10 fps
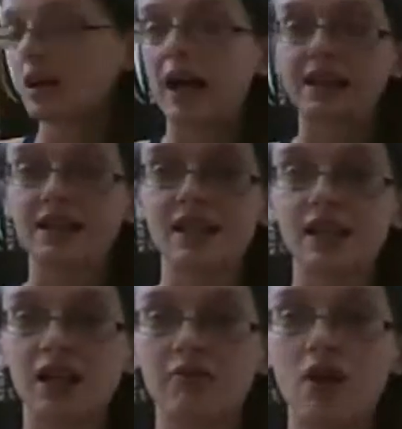and a
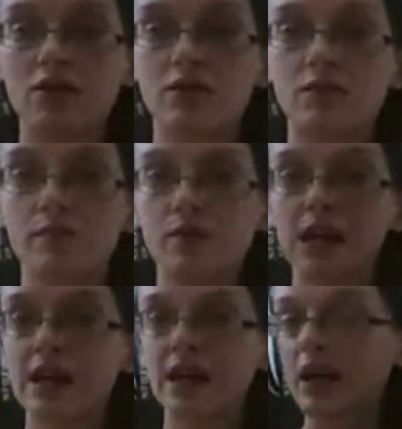sticker on them.
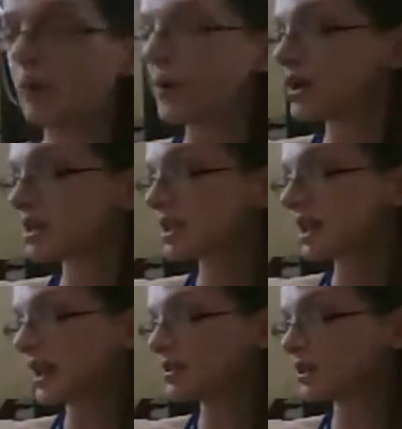Now, personally,
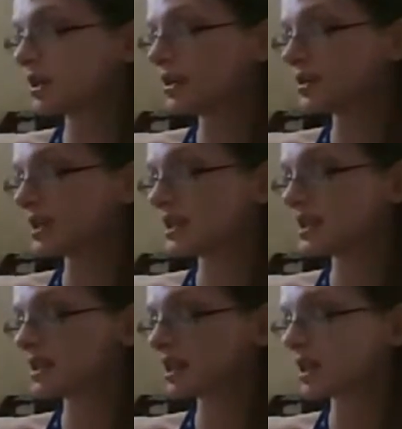I don't use these
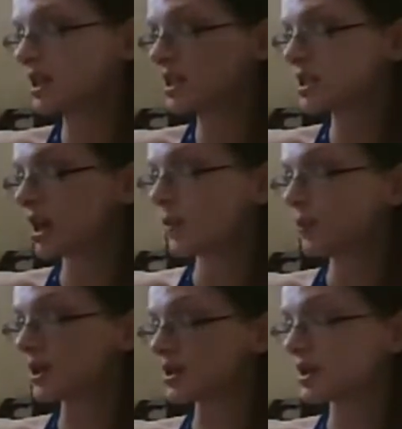stickers
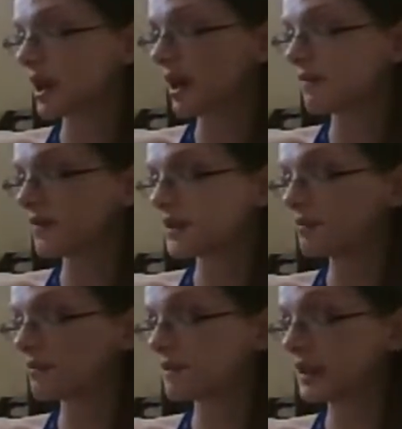because I think
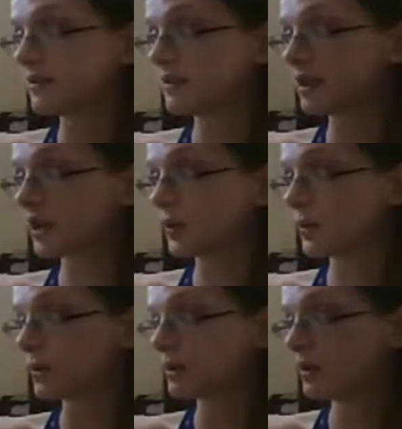they're really, really
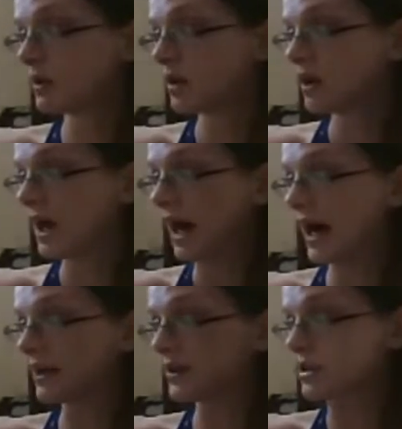cool,
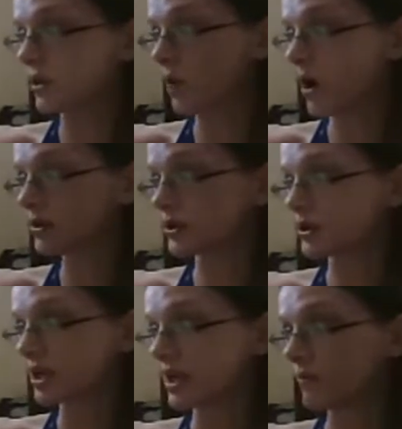and I don't want to
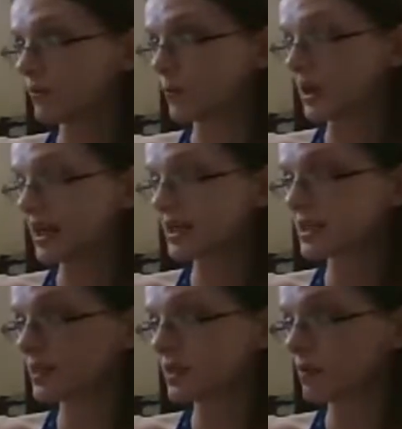just keep
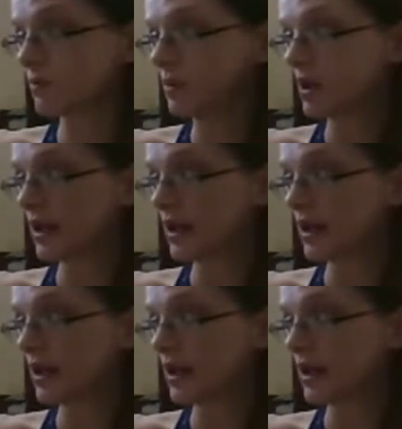replacing them.